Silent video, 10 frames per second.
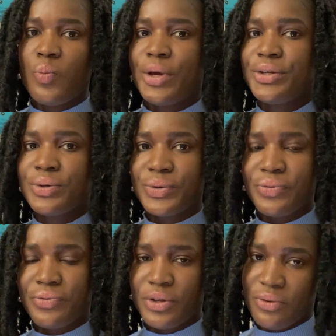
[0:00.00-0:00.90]
When you
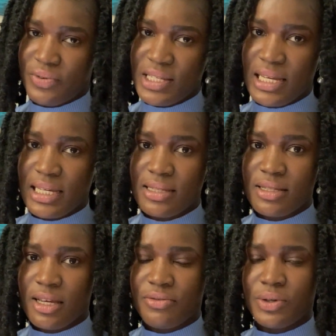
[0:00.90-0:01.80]
go for your visa
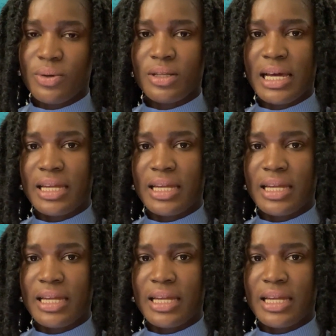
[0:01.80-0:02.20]
interview,